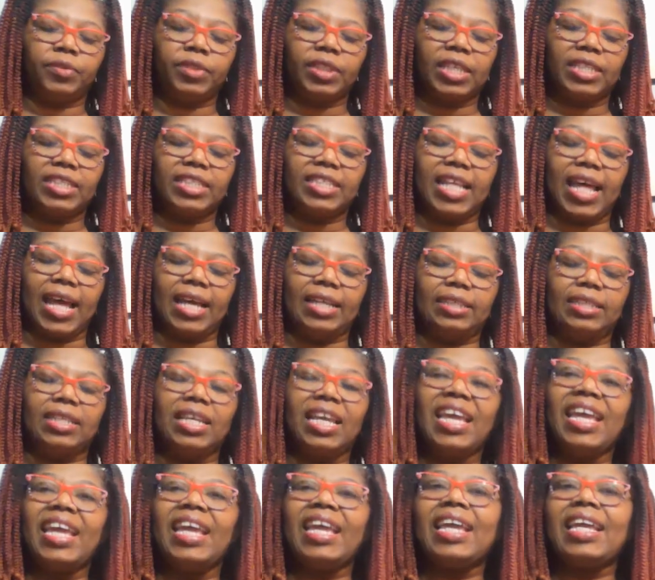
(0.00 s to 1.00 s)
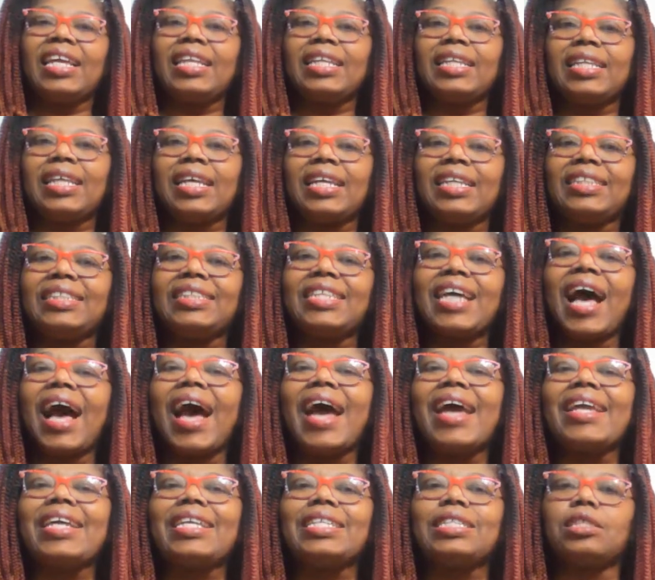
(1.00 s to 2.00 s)
is that it
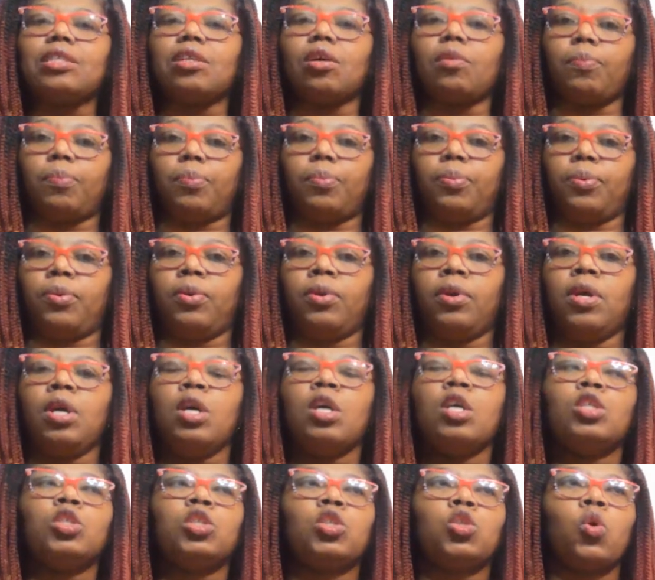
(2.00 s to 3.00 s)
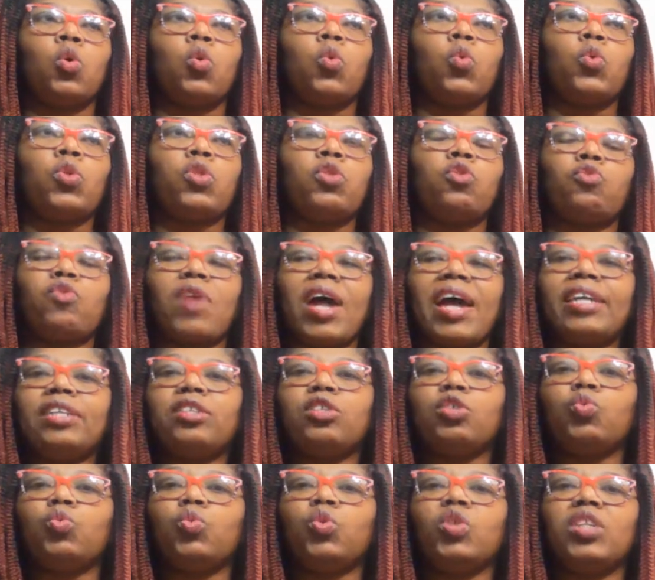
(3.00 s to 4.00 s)
ties up. So the
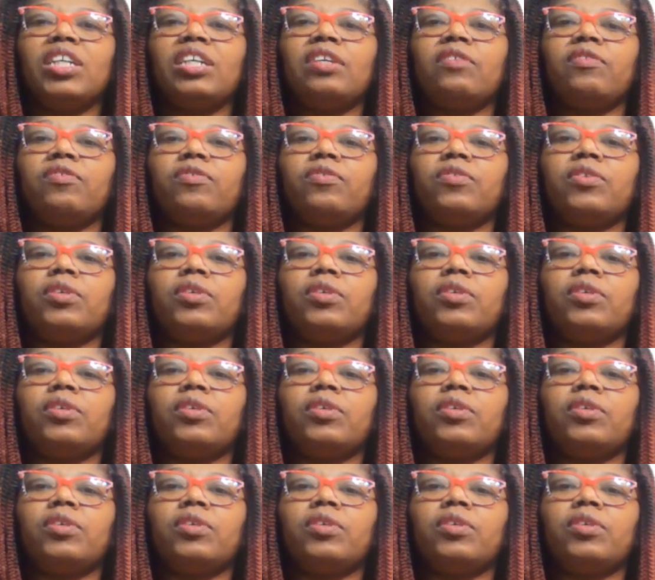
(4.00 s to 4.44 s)
writer would have